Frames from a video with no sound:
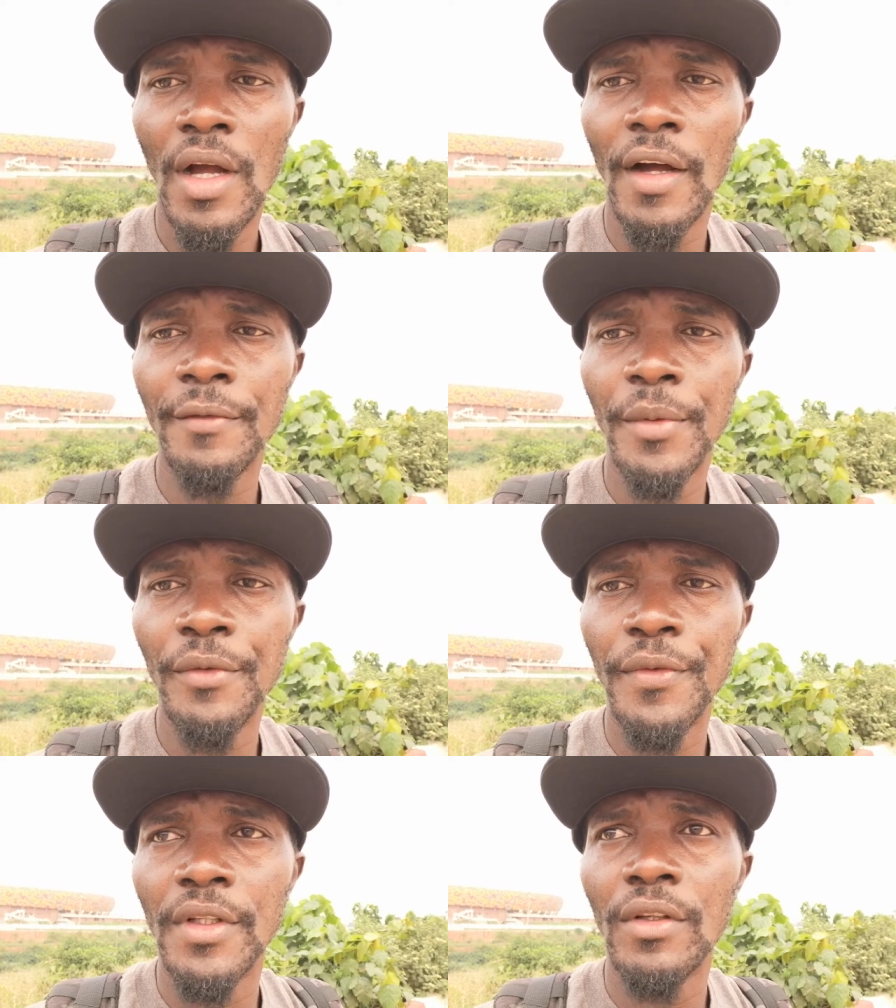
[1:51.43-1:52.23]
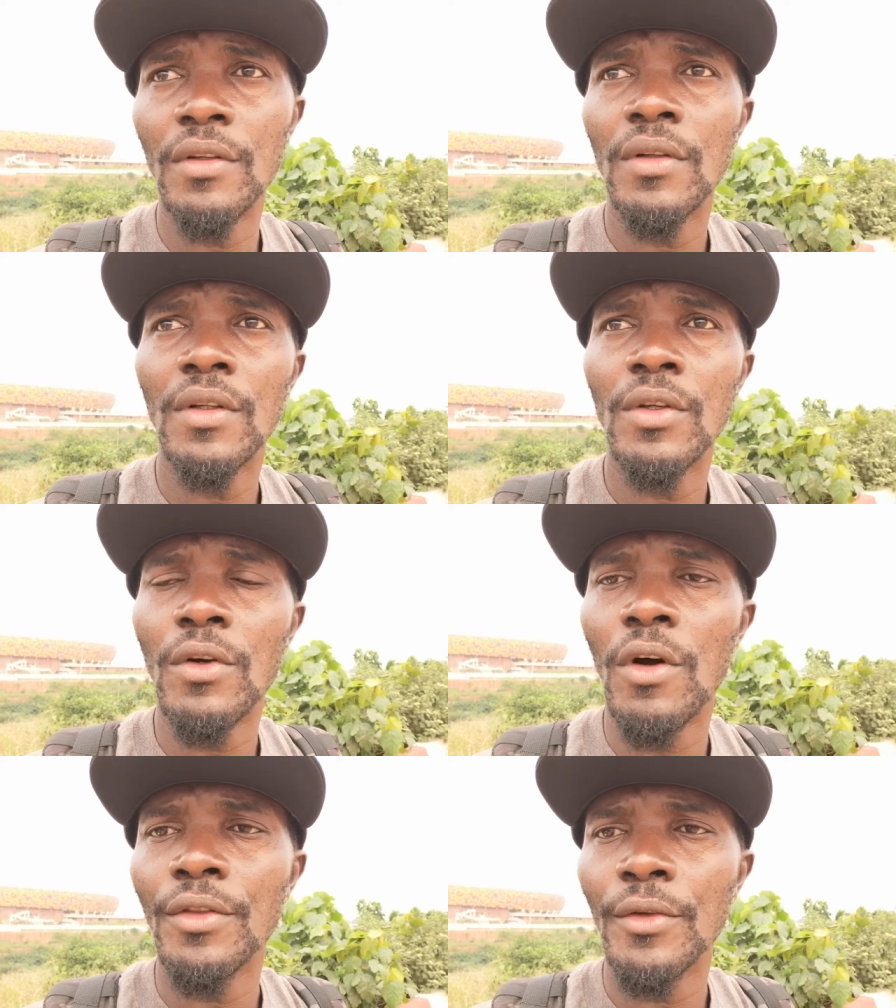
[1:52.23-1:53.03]
I've been feeling a
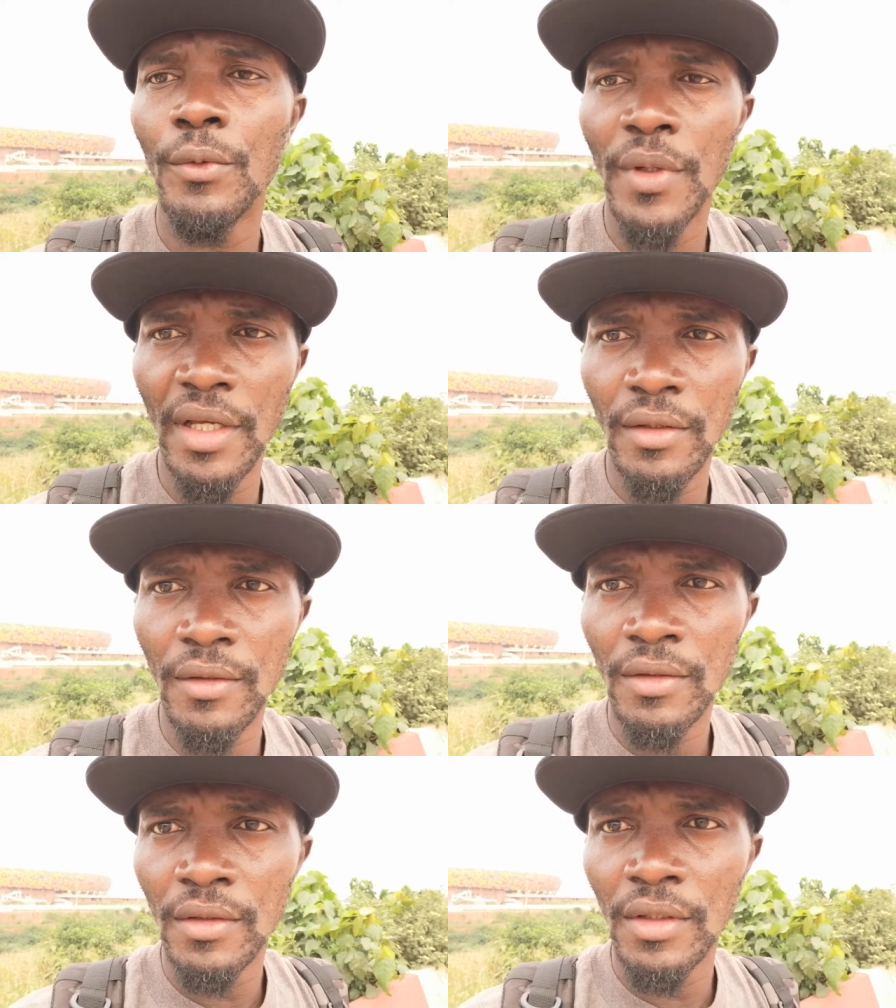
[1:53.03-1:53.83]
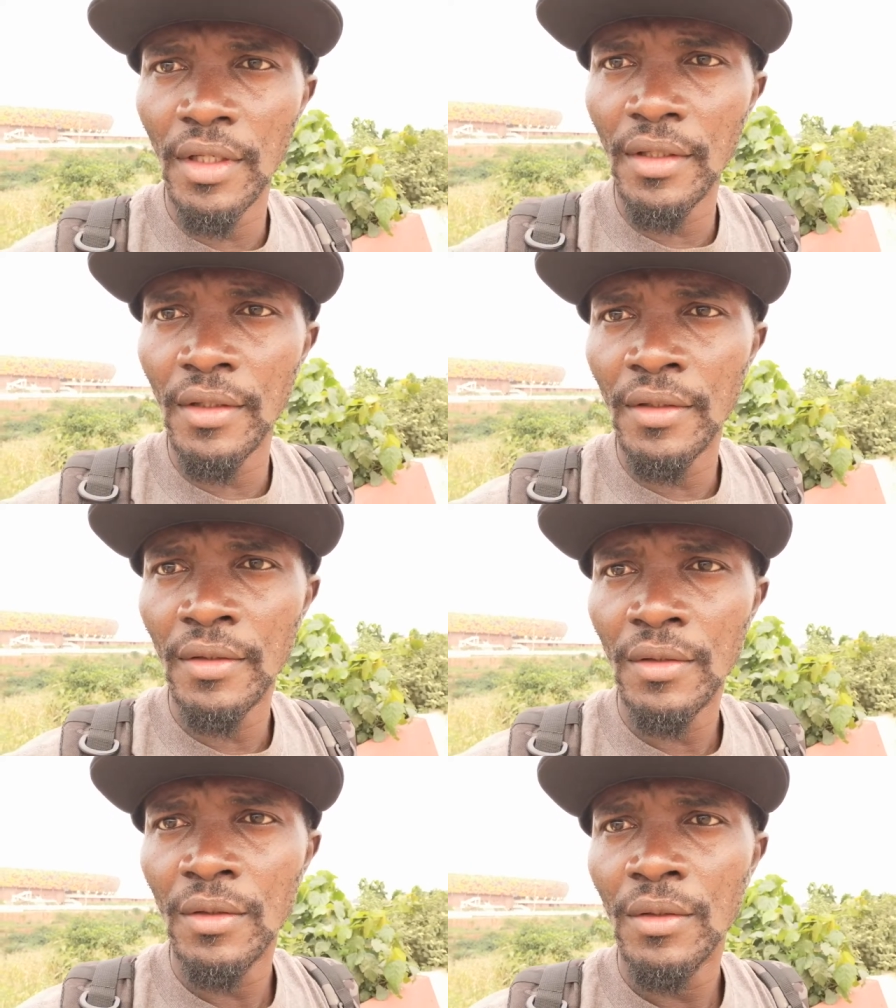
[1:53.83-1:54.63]
little under the weather lately
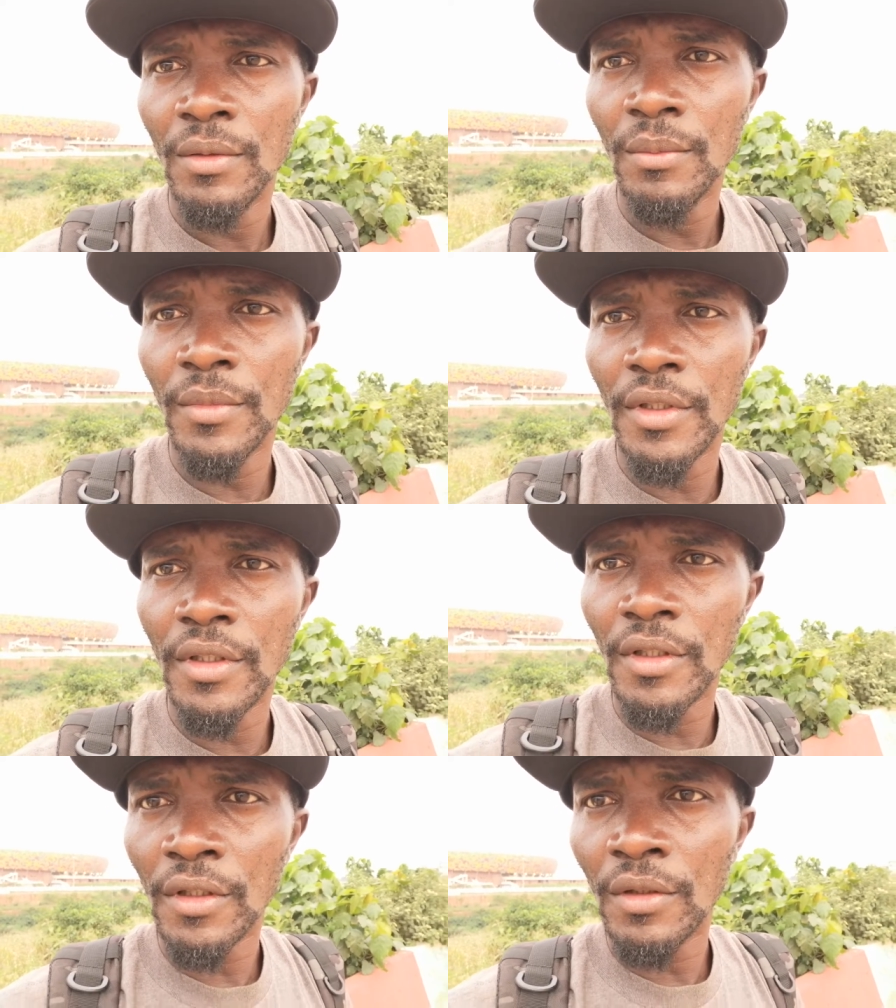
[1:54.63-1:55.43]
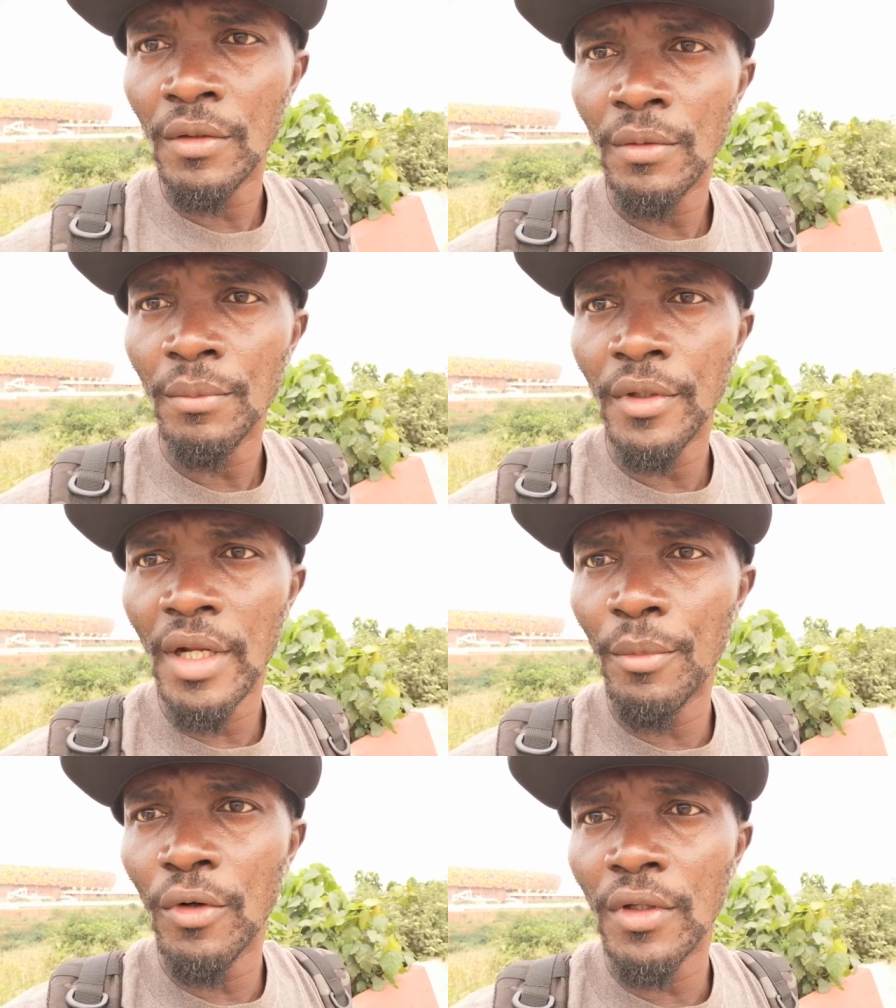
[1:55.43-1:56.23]
but uh, but
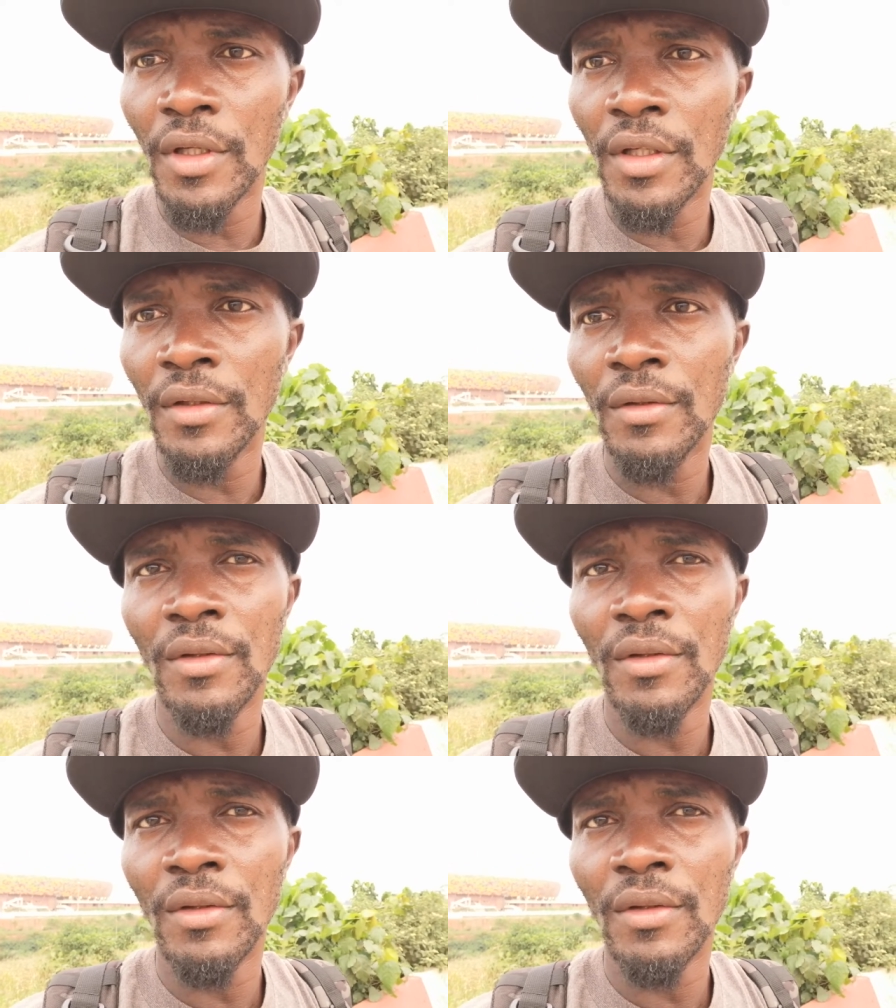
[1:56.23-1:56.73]
I'm okay.